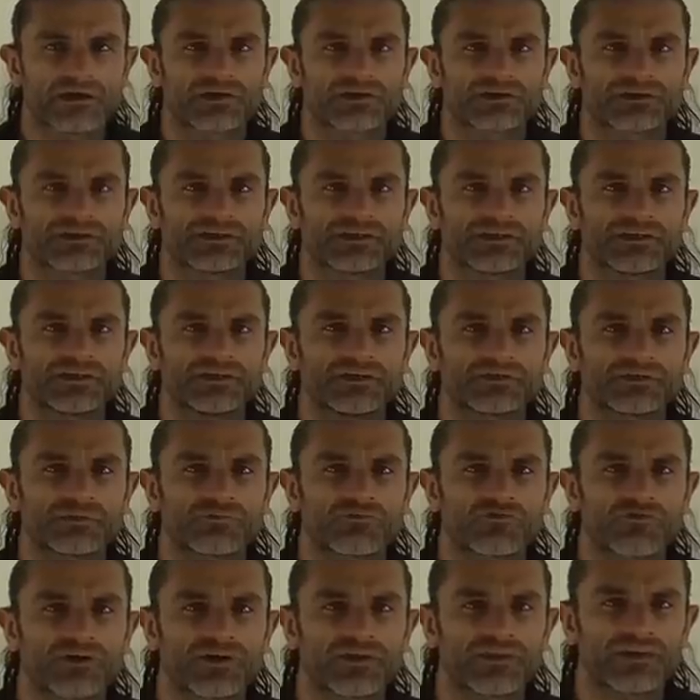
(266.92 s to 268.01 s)
Continue to
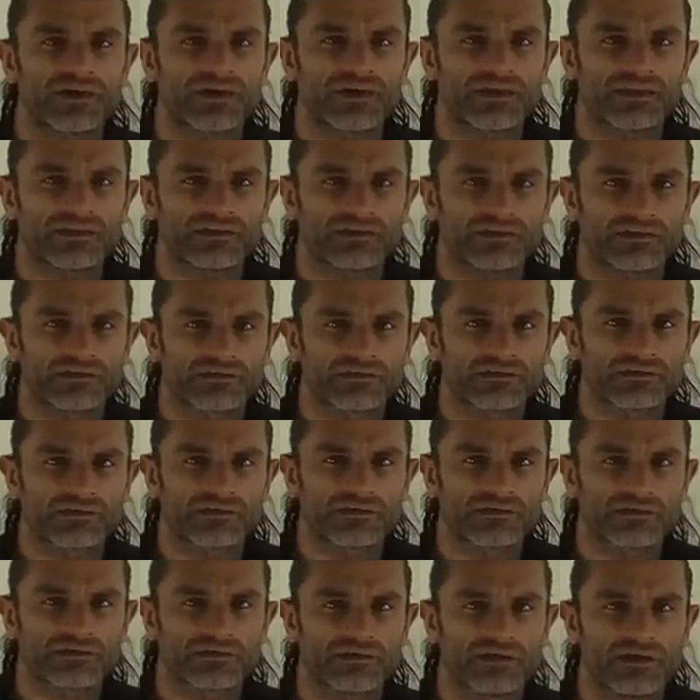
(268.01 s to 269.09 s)
breathe it in
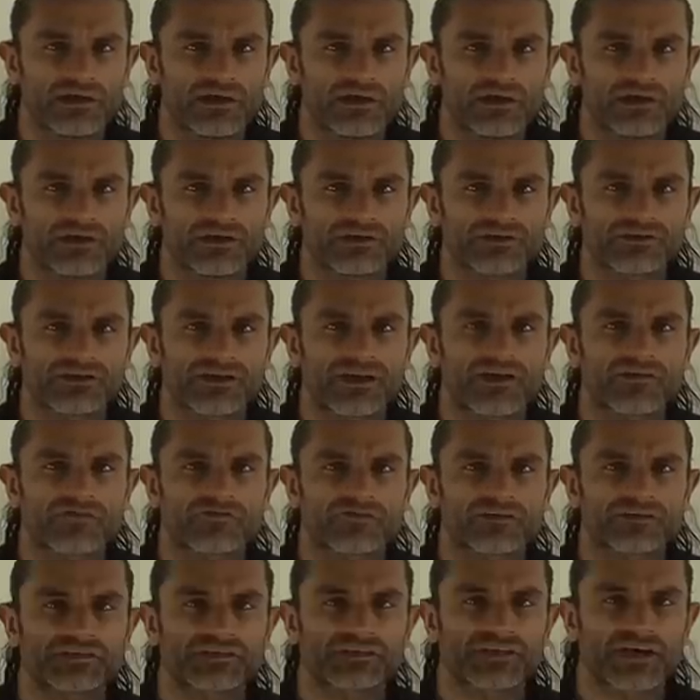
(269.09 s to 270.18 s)
until
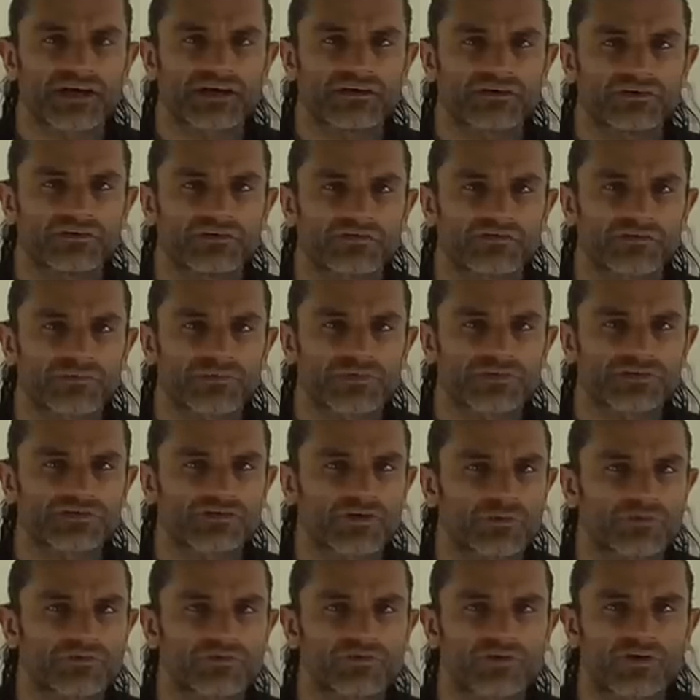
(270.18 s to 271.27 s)
every cell, from the
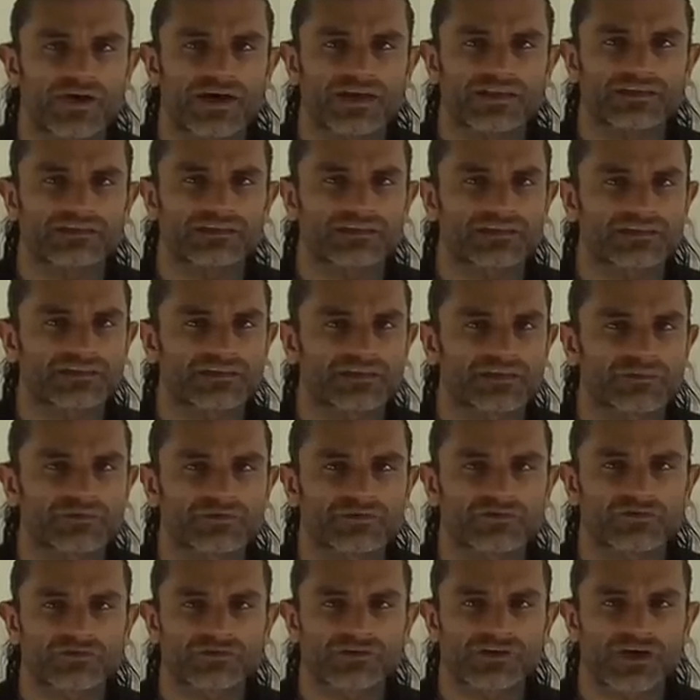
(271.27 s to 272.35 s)
top of your head to the
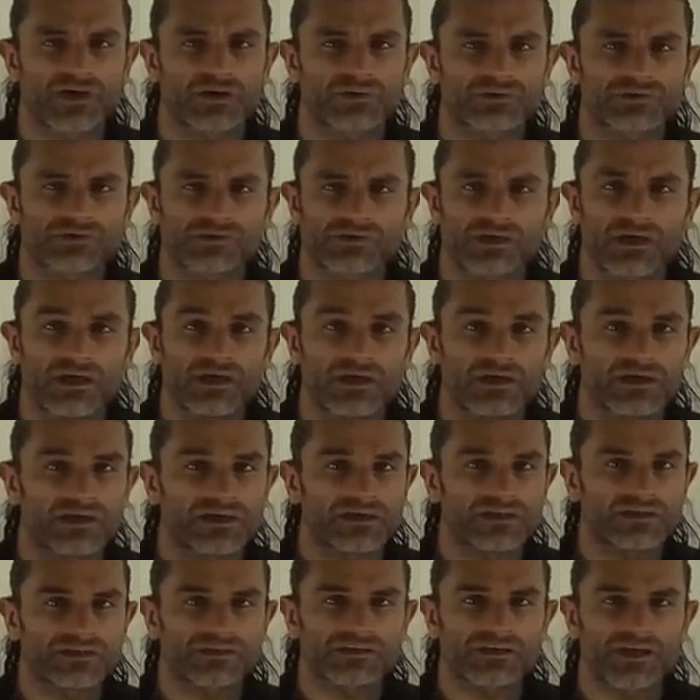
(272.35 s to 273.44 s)
tips of your toes,
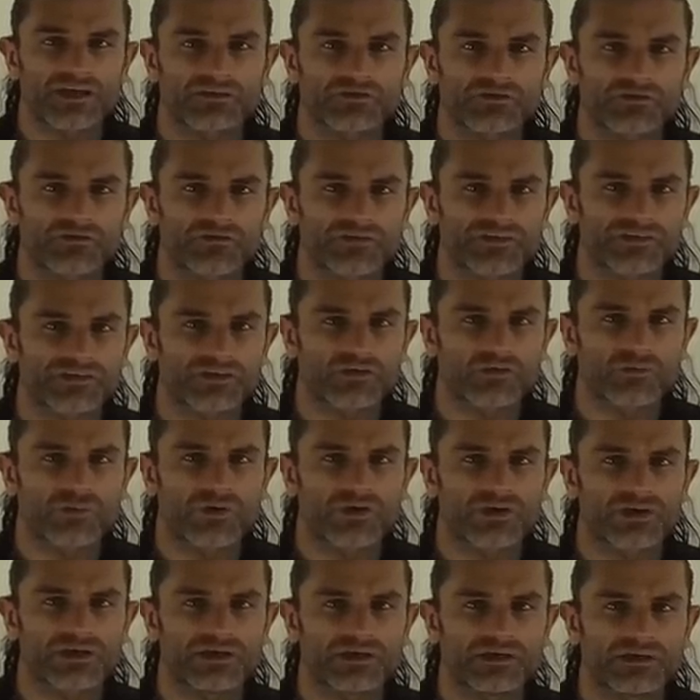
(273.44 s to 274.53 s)
inside your physical
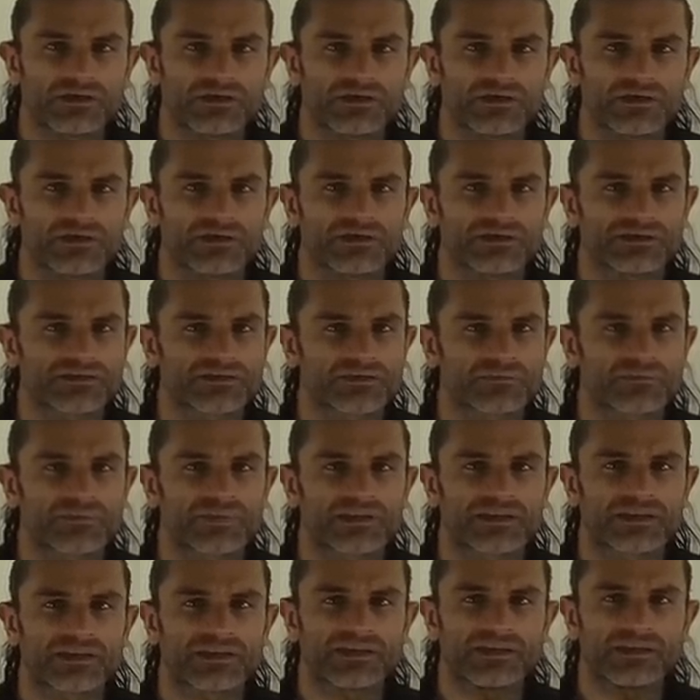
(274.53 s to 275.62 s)
body, is
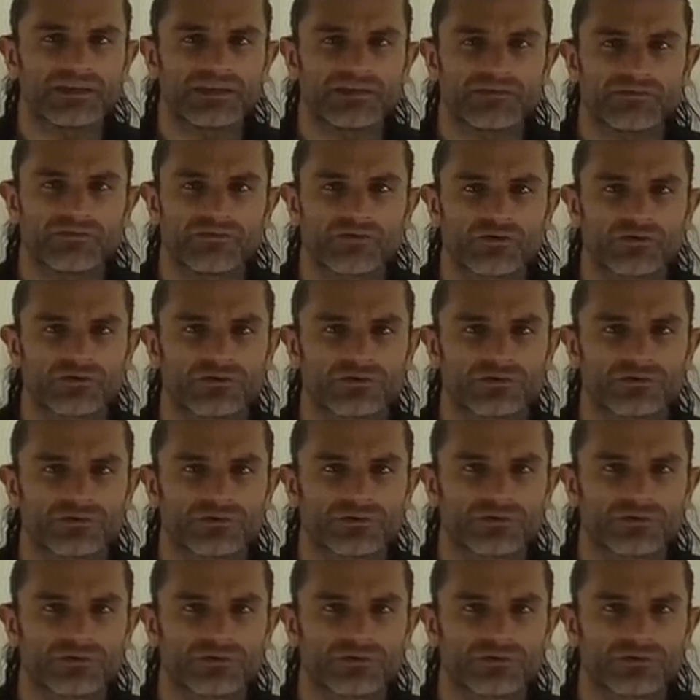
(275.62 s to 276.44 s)
completely full,